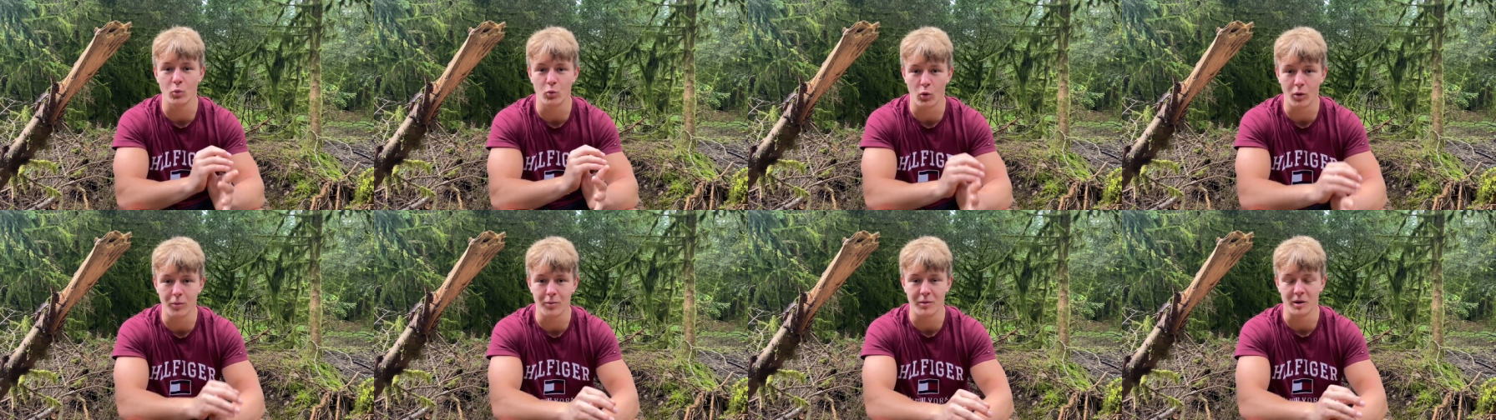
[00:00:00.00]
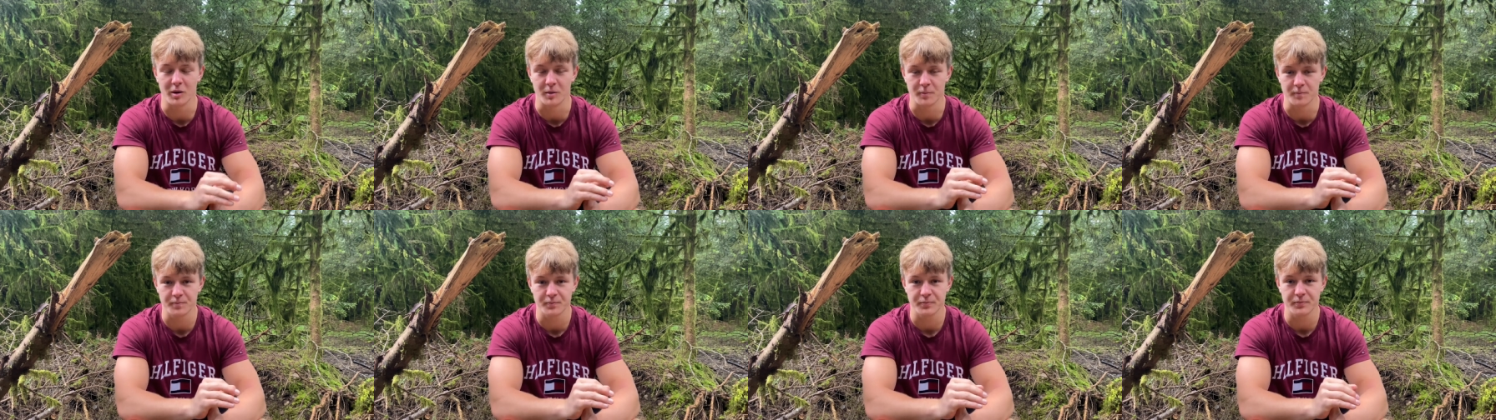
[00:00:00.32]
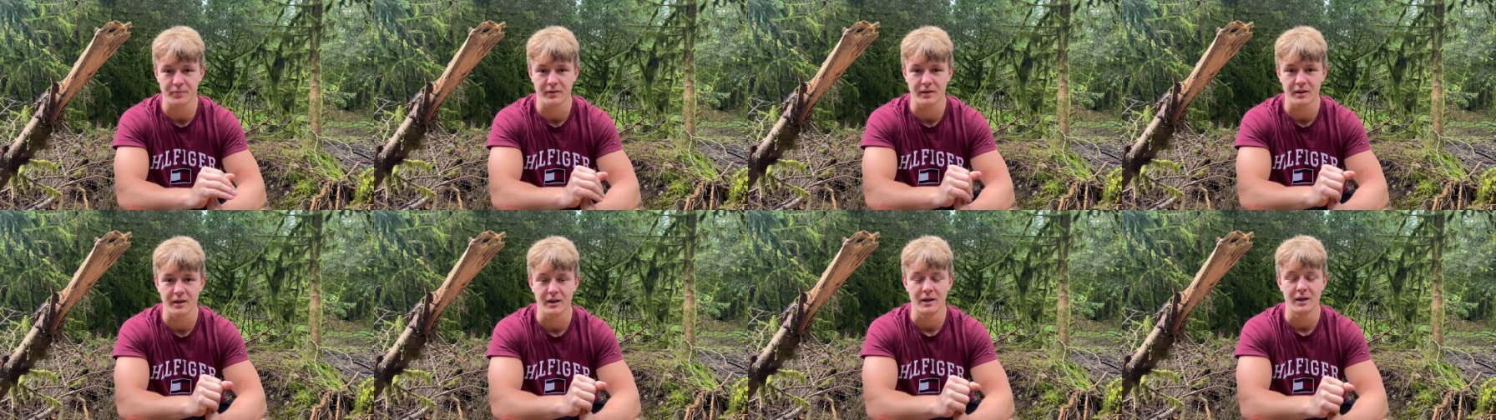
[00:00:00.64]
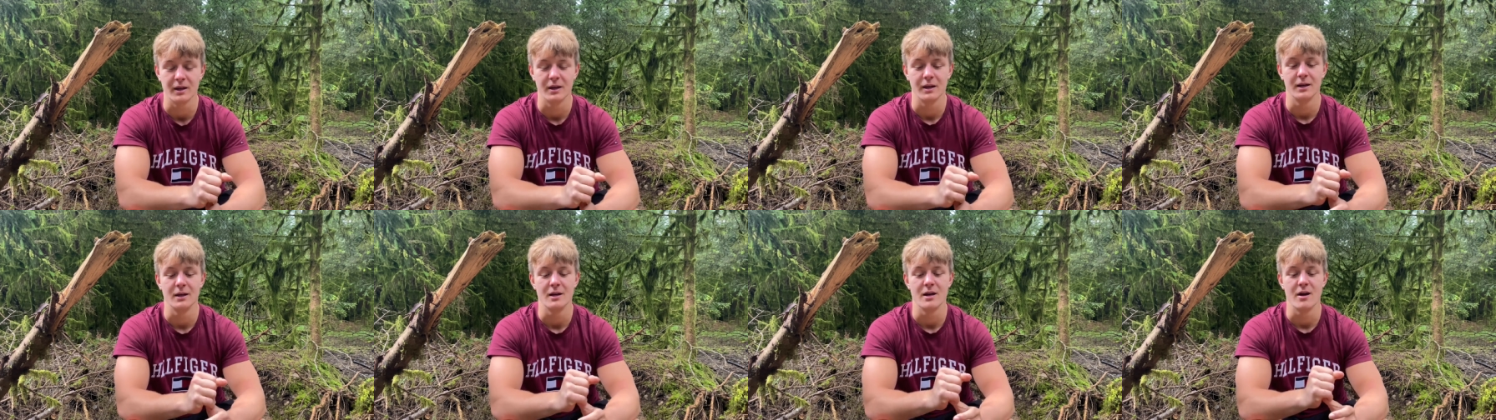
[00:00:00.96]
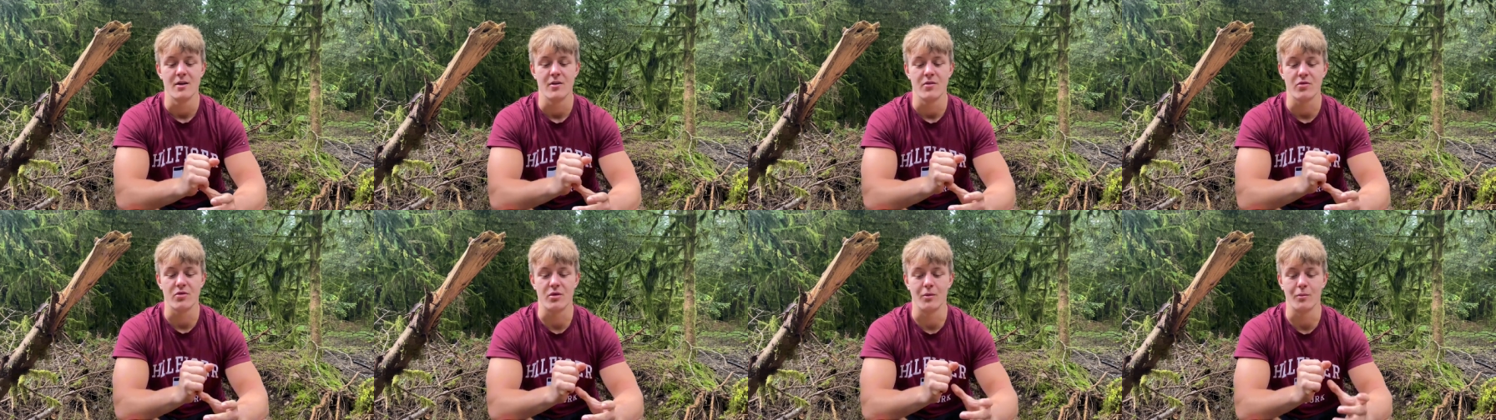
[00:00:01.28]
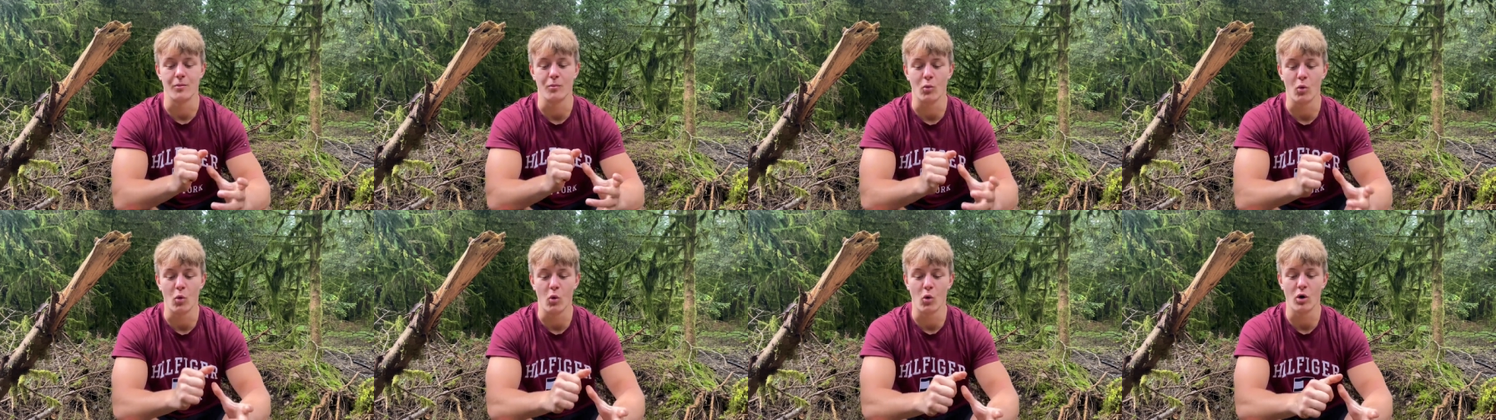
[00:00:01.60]
woman, the
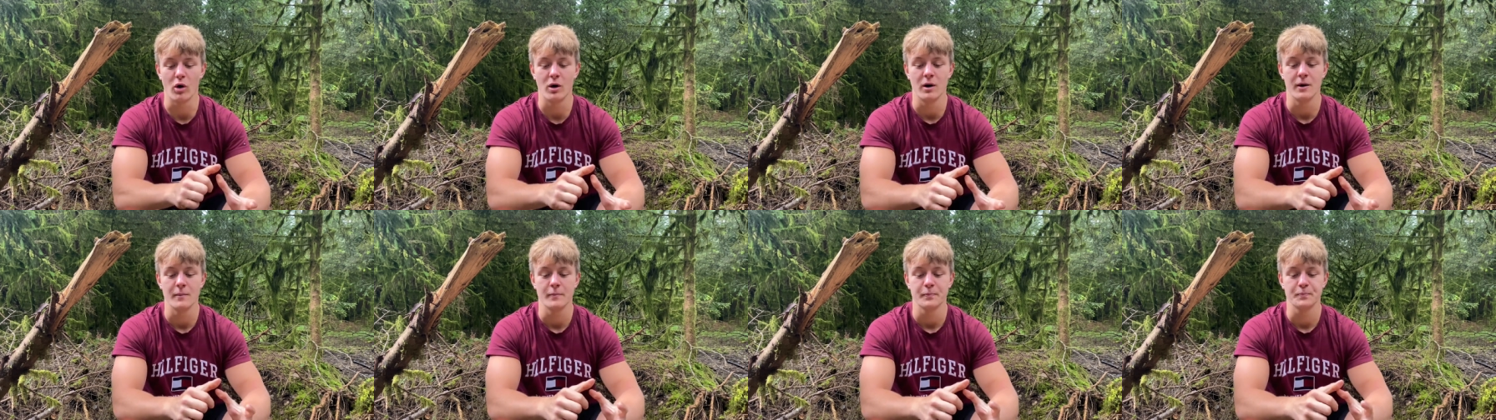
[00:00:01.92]
more